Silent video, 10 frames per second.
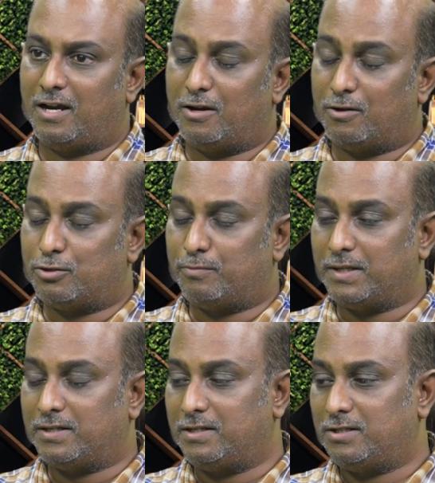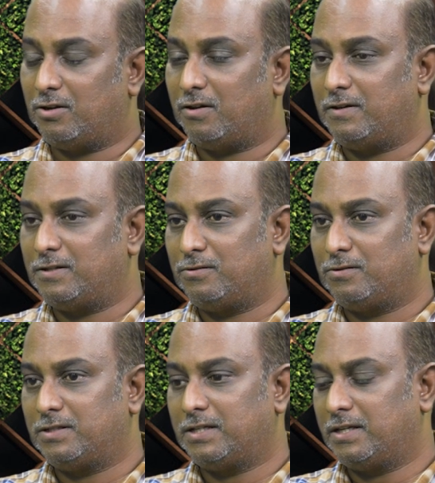And also, Patriji always used
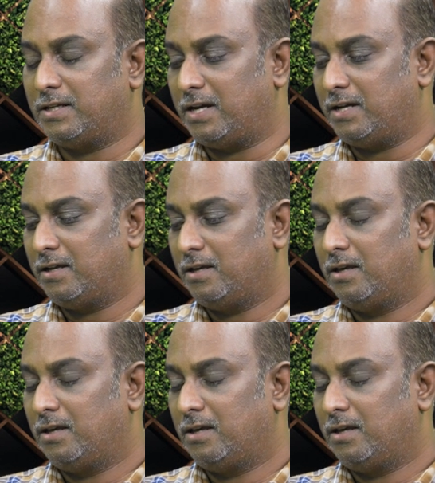to say that